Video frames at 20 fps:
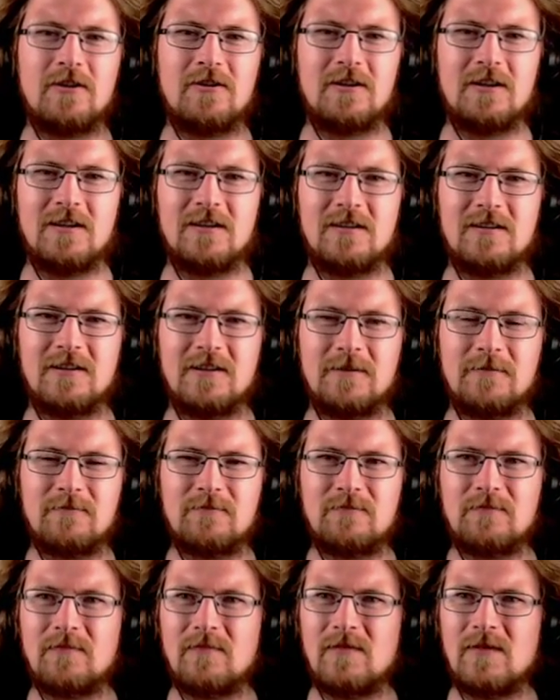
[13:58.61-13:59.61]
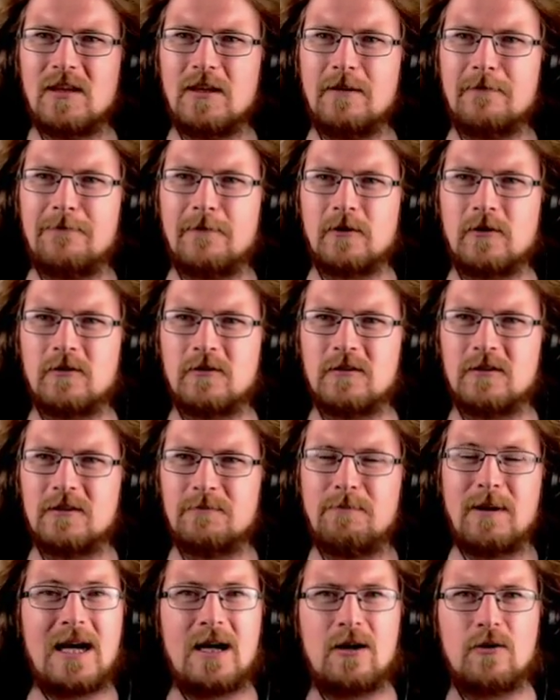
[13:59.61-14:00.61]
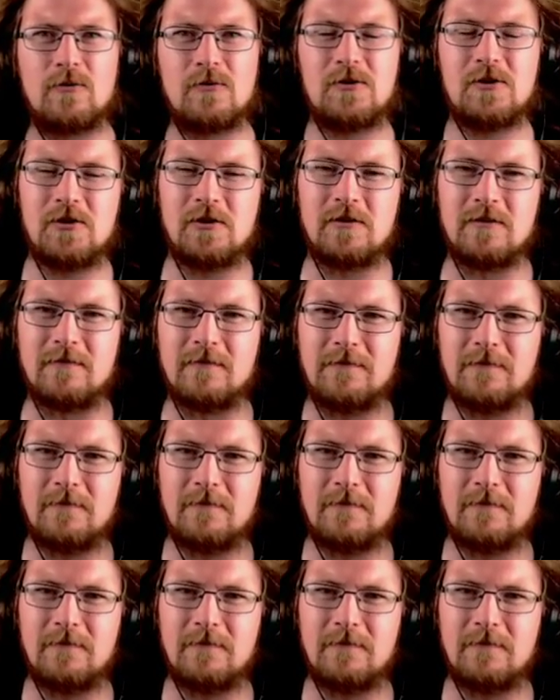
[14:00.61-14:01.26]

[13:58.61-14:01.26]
your fungal pouch of